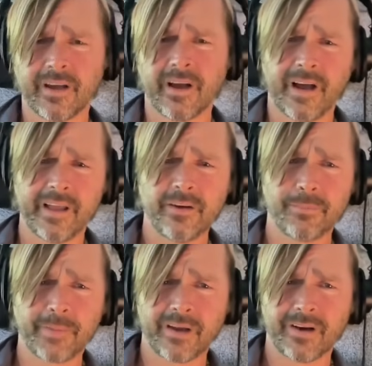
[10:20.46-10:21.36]
I know
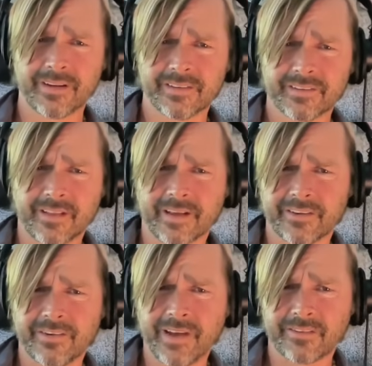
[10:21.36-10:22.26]
my audience, like
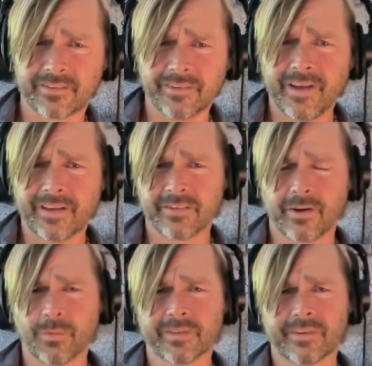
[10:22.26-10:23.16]
you guys know
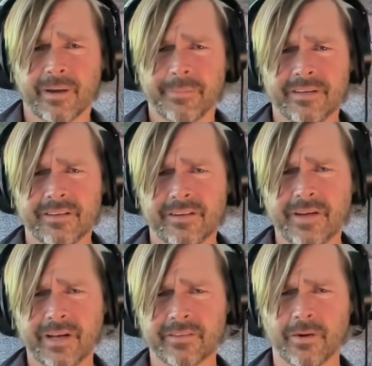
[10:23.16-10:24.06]
what's coming. You
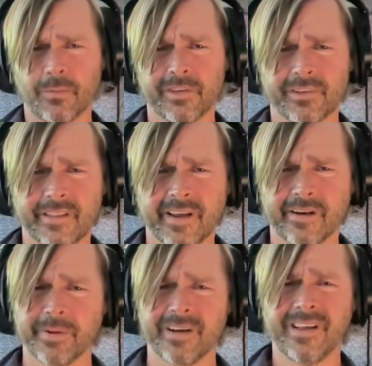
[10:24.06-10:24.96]
guys know what's in there.
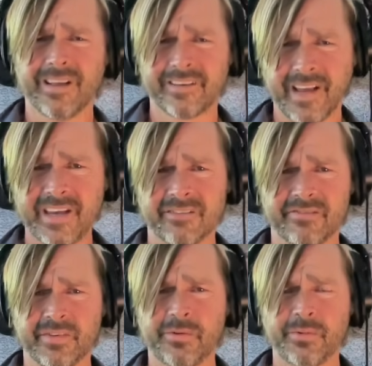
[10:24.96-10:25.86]
But taking
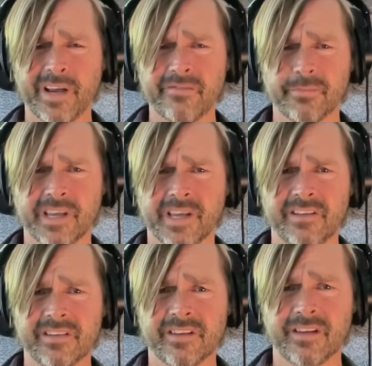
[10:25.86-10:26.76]
food away from
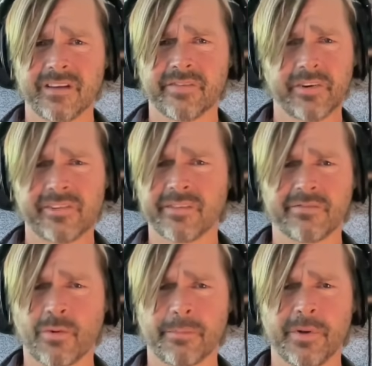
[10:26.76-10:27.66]
kids, first and
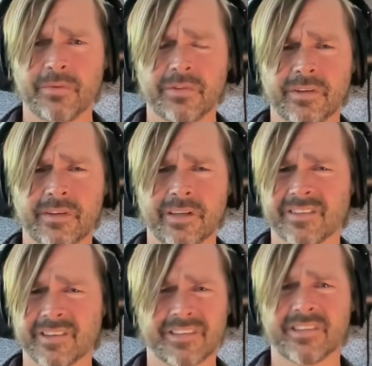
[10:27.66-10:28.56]
foremost,
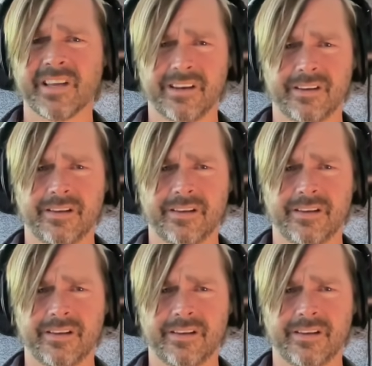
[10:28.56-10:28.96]
is a sin.